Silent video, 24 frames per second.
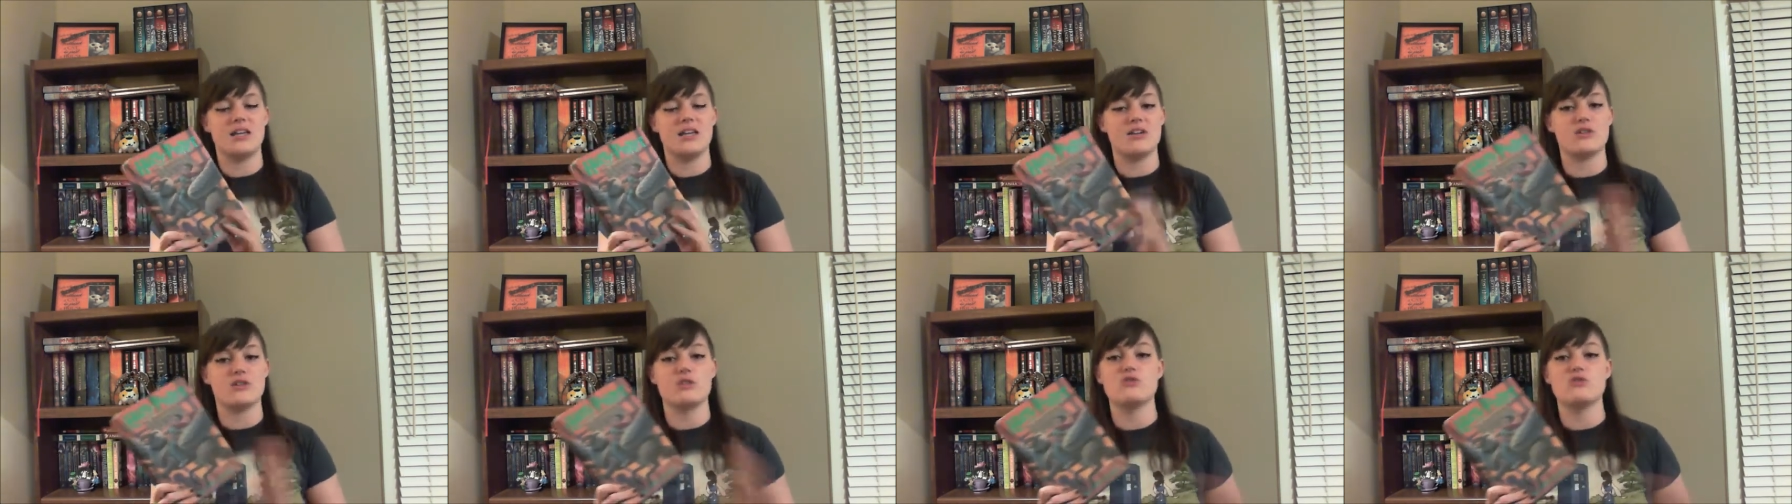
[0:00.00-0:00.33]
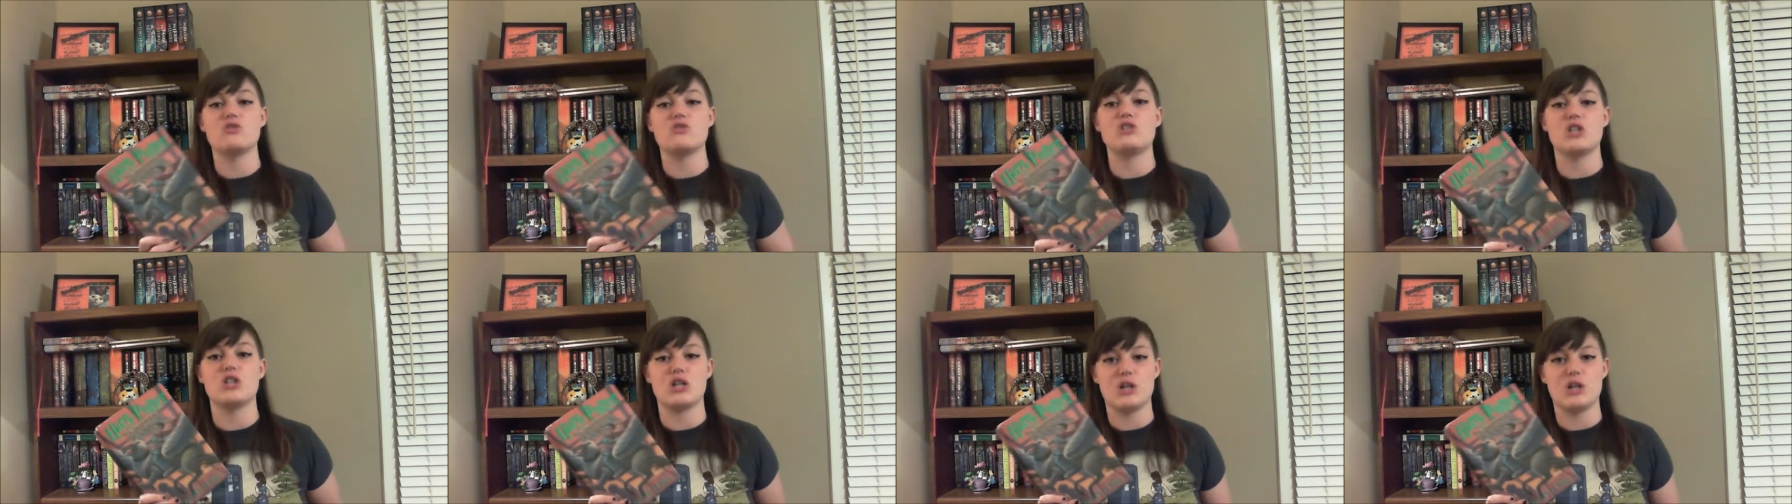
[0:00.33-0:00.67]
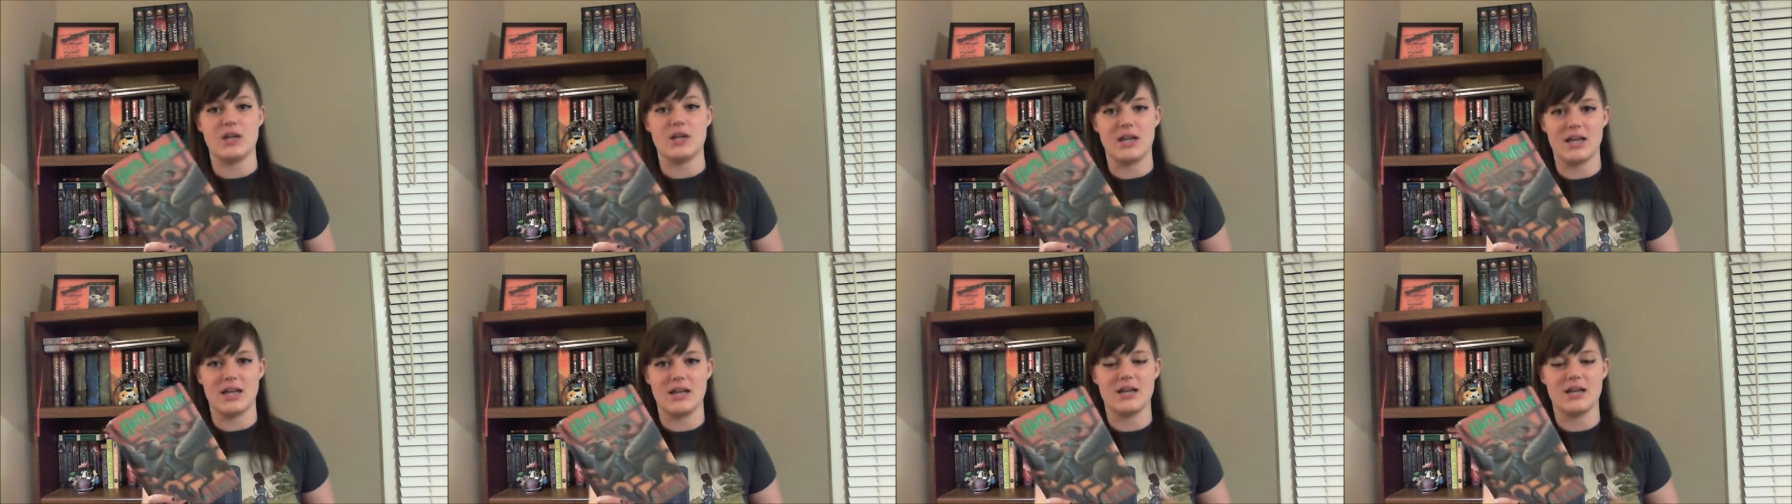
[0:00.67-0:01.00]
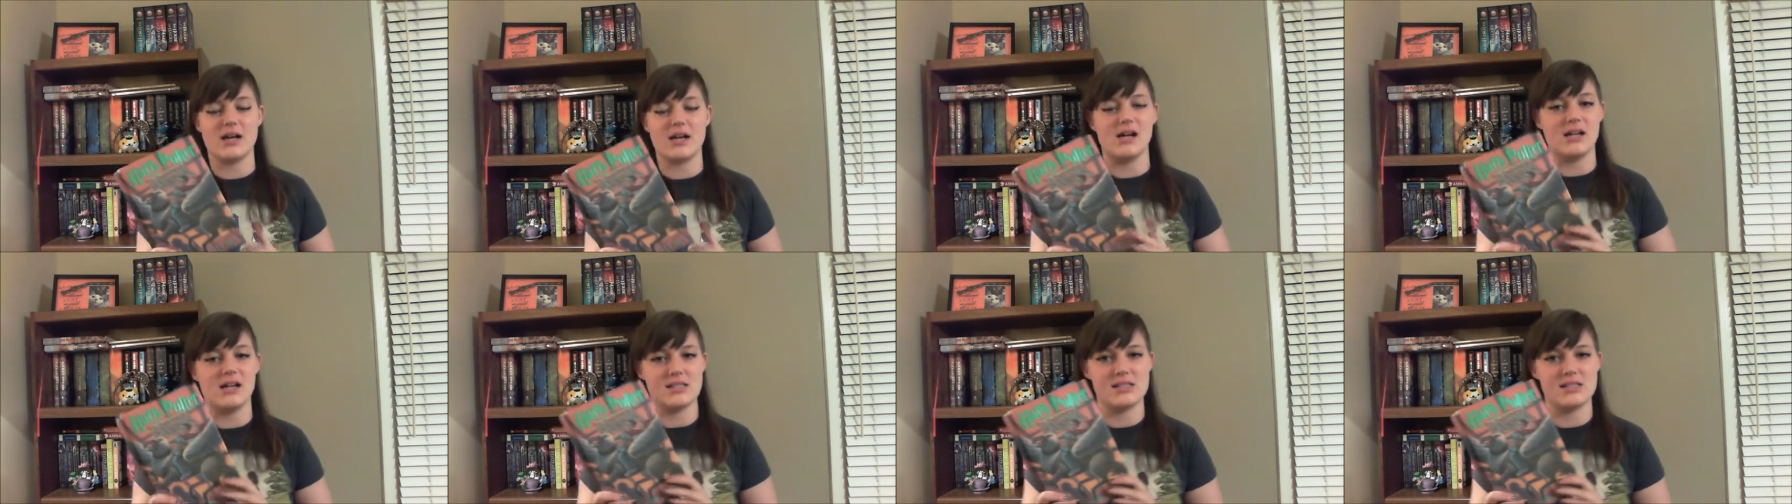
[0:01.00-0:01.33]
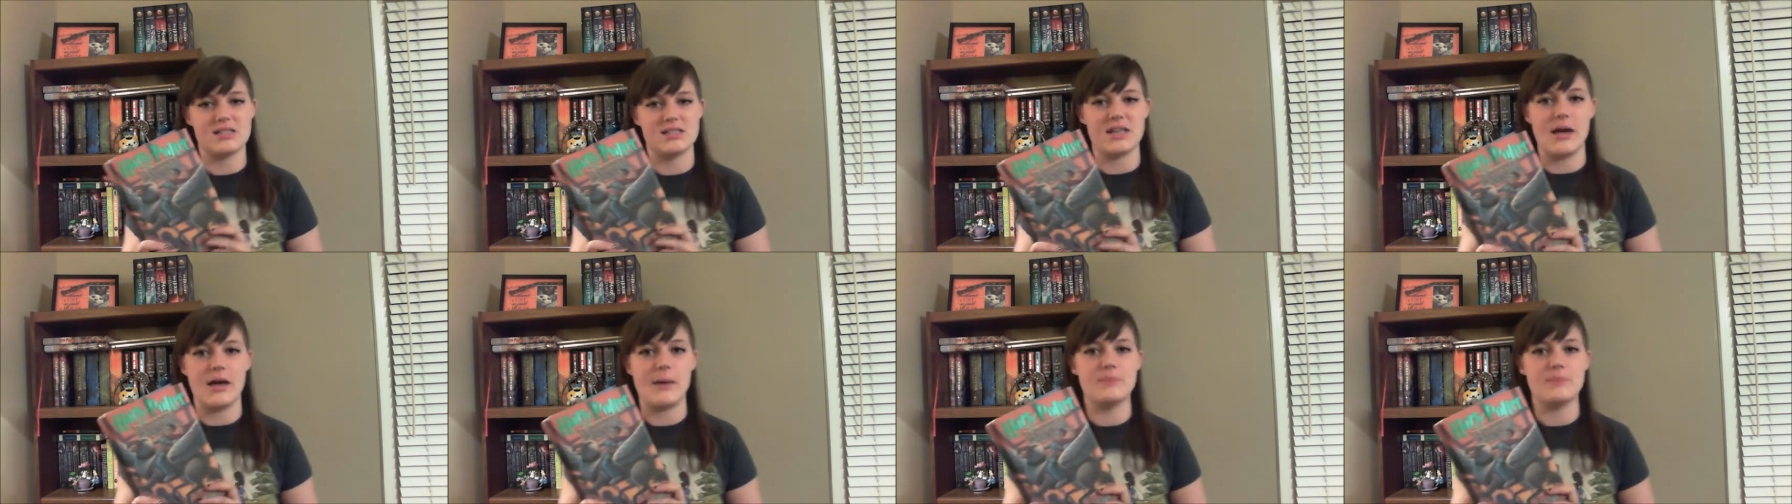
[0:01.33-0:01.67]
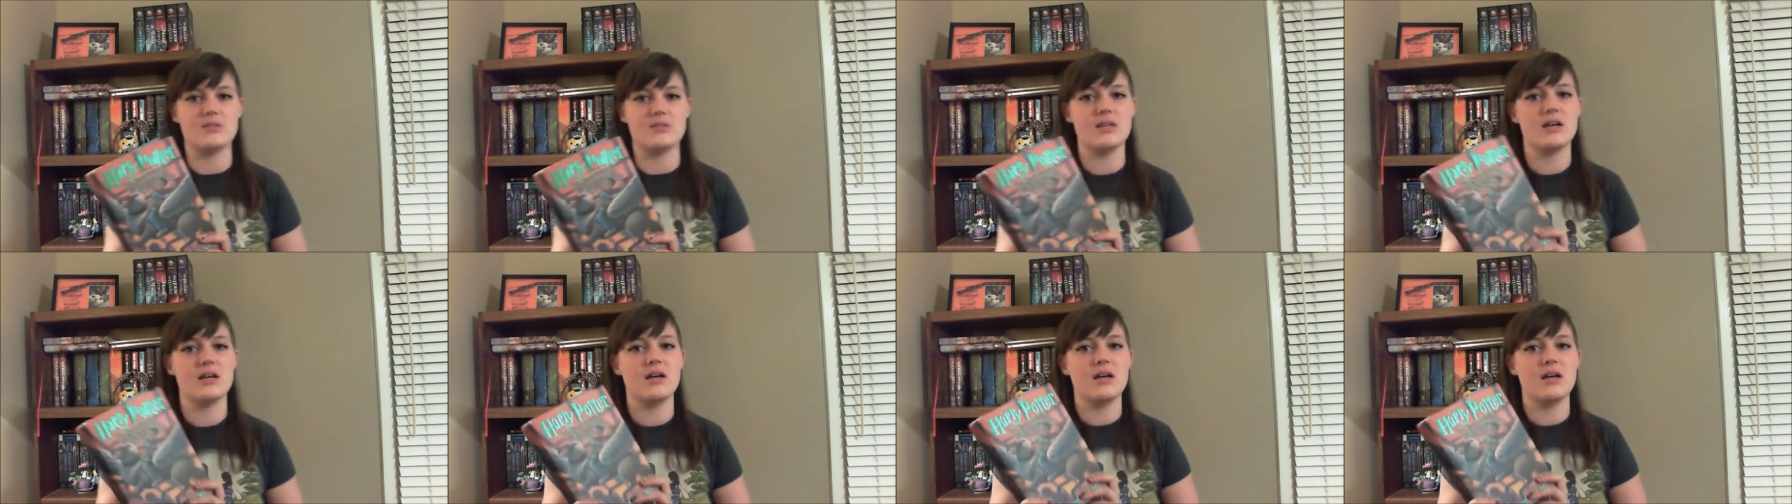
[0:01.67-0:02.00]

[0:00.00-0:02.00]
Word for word: hero's journey concept.